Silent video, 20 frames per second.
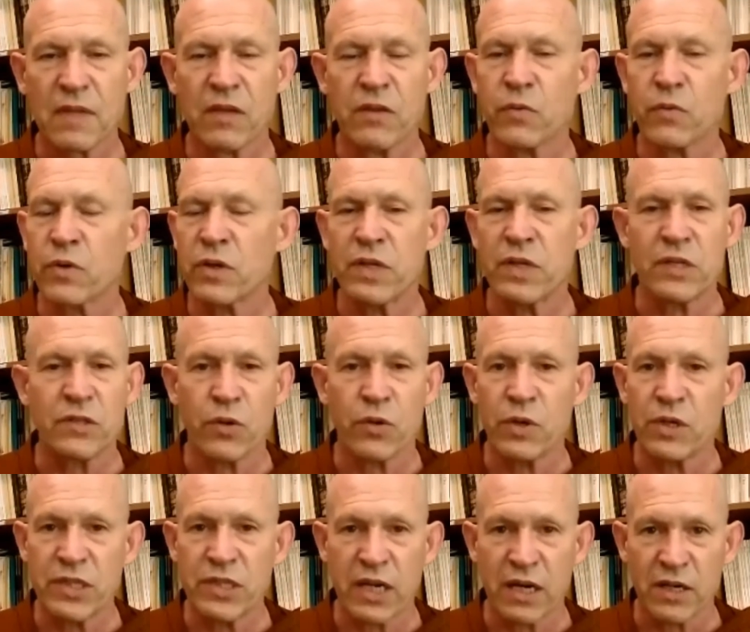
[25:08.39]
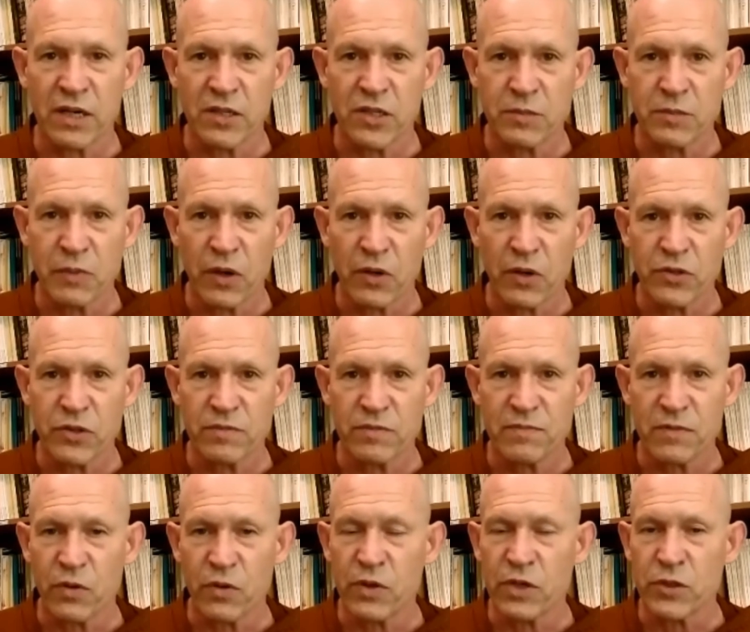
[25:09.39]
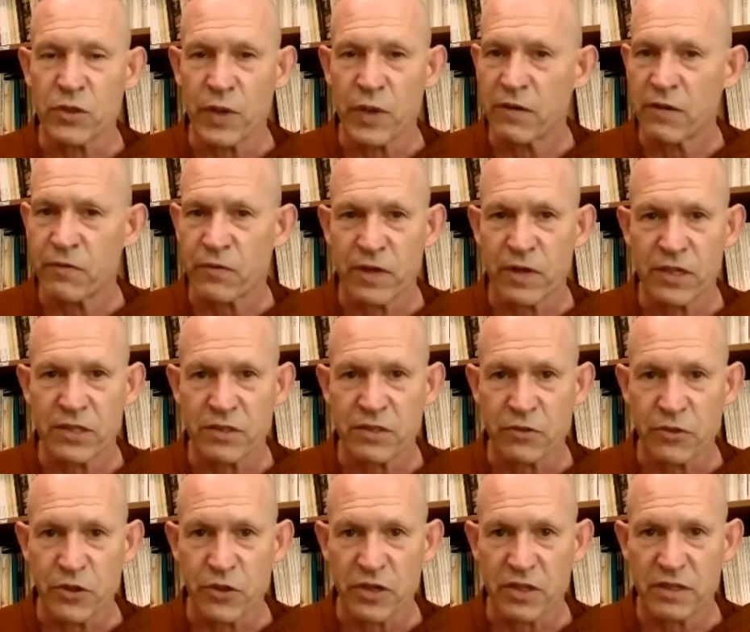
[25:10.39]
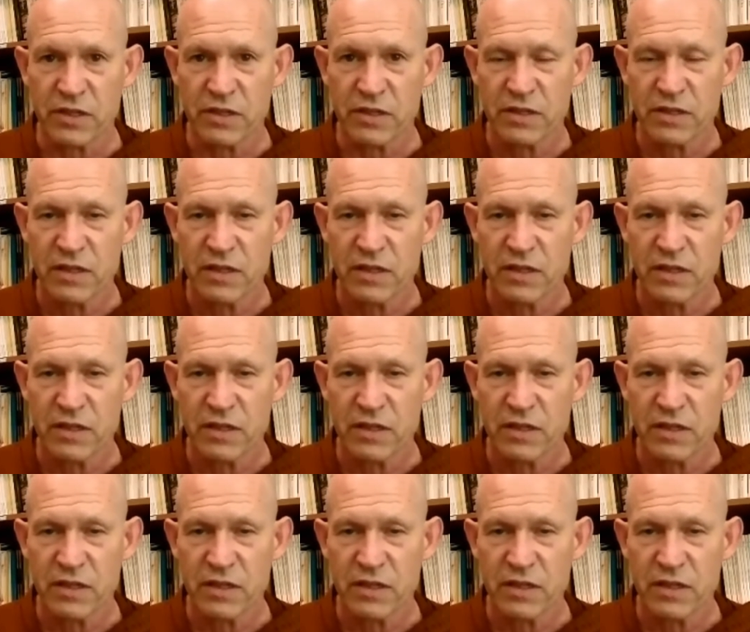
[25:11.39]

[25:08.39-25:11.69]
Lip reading: the world that's always at our disposal, always ready for us to look.